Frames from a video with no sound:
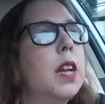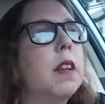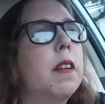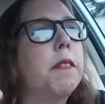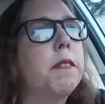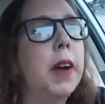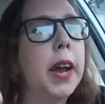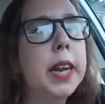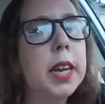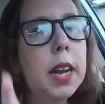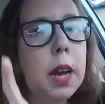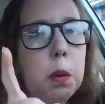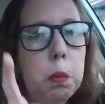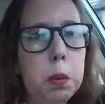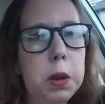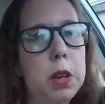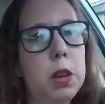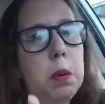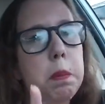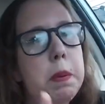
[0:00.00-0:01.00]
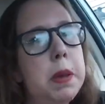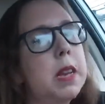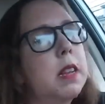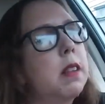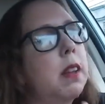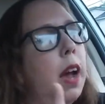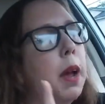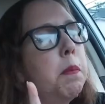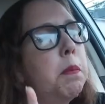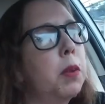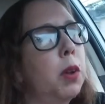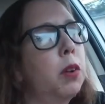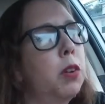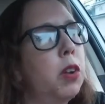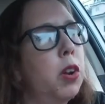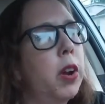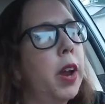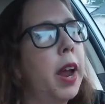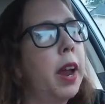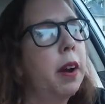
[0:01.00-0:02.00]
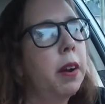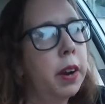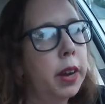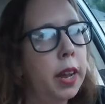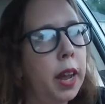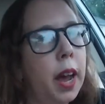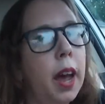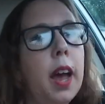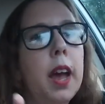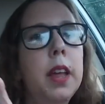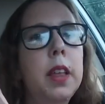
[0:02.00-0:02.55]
to find out what your peak times are in your area